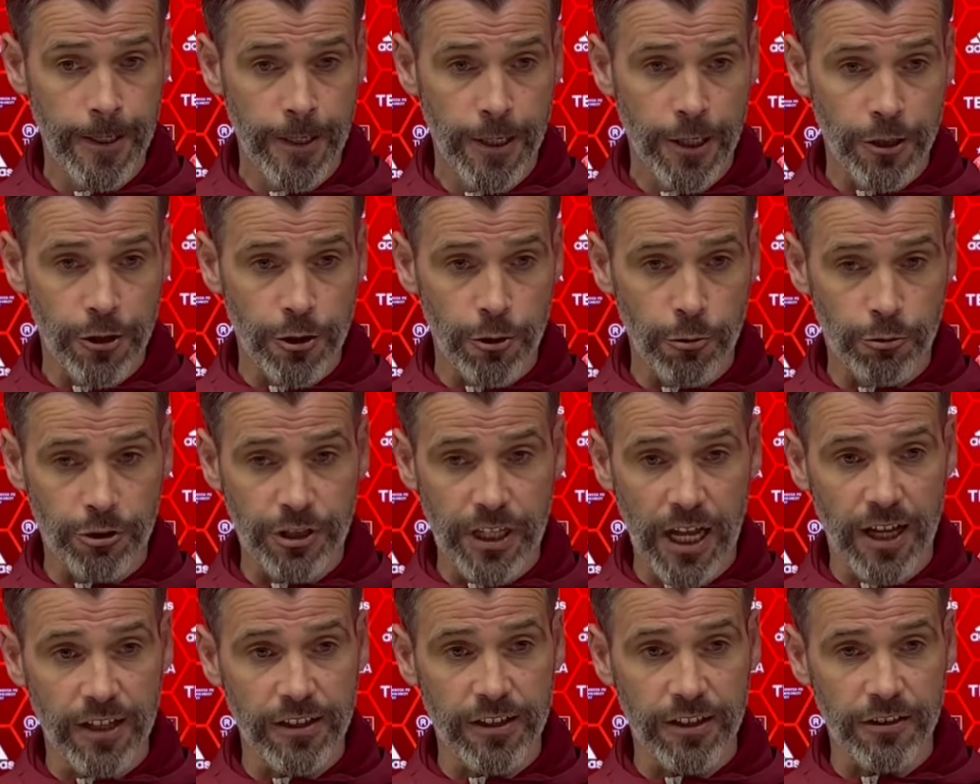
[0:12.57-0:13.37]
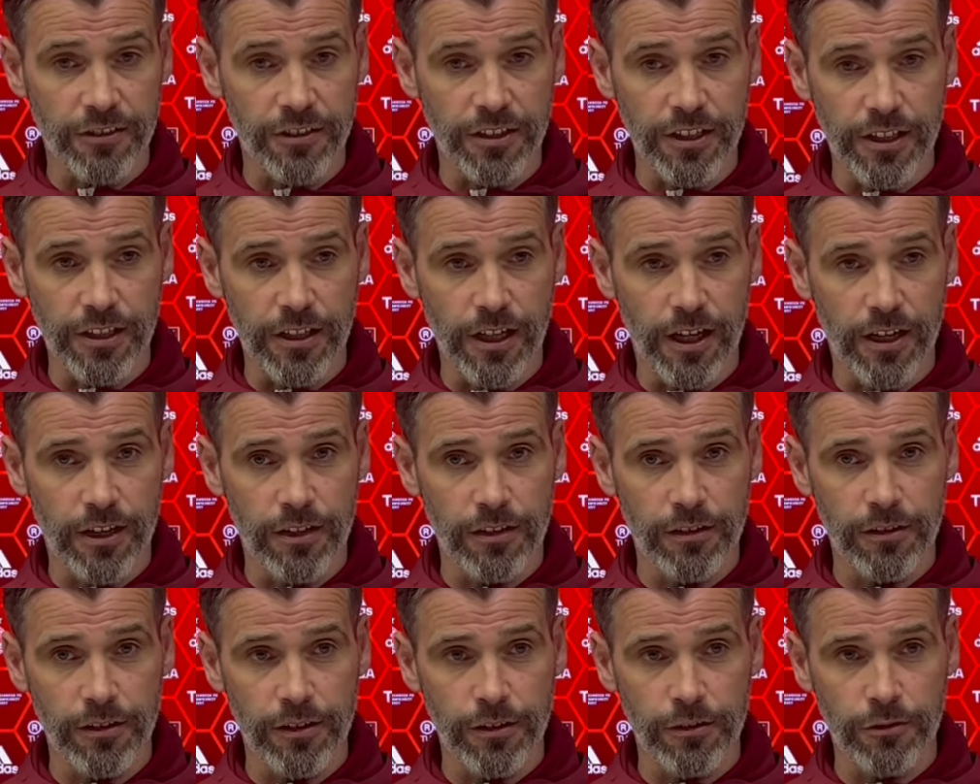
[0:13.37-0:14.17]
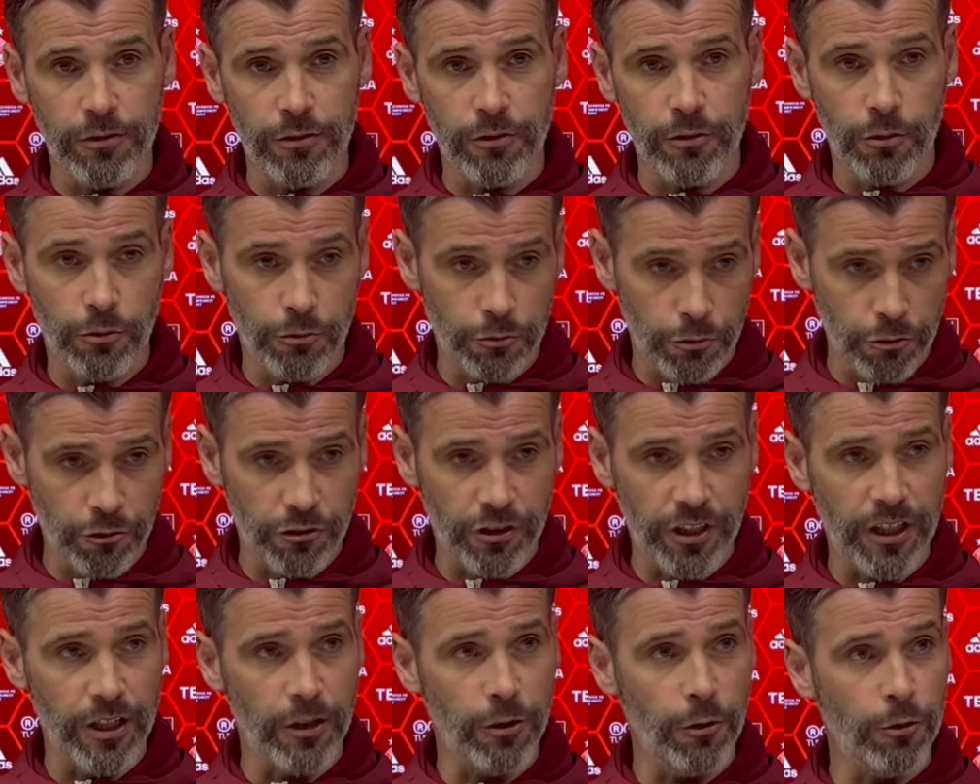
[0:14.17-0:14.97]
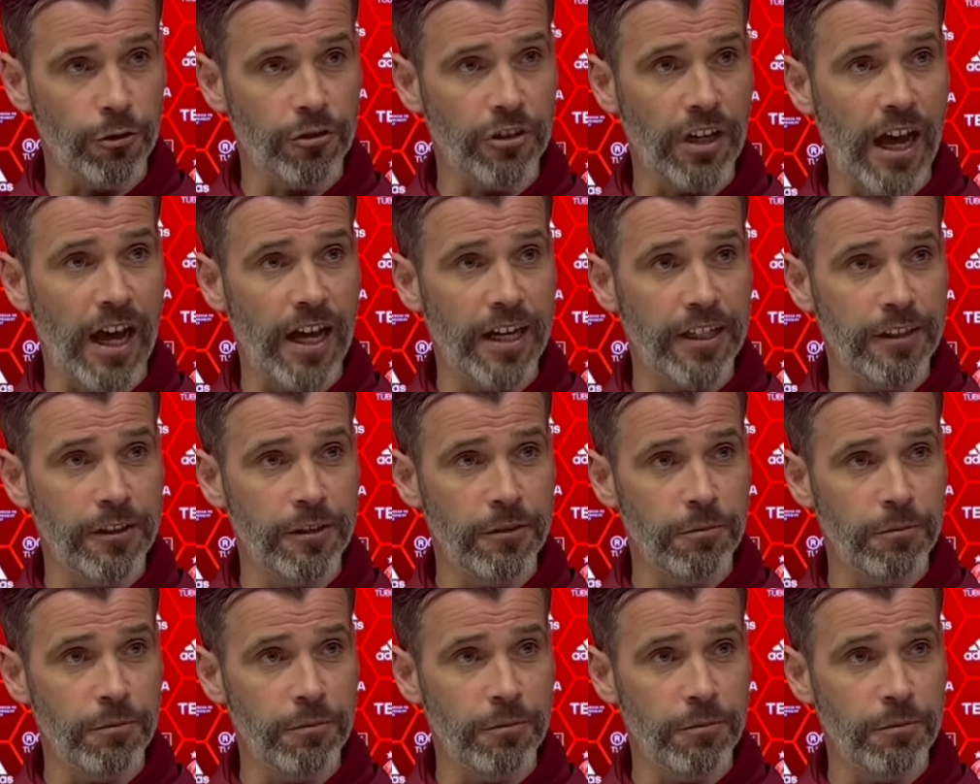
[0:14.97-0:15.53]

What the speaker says: you'll start to see that, you know, you say it looks high,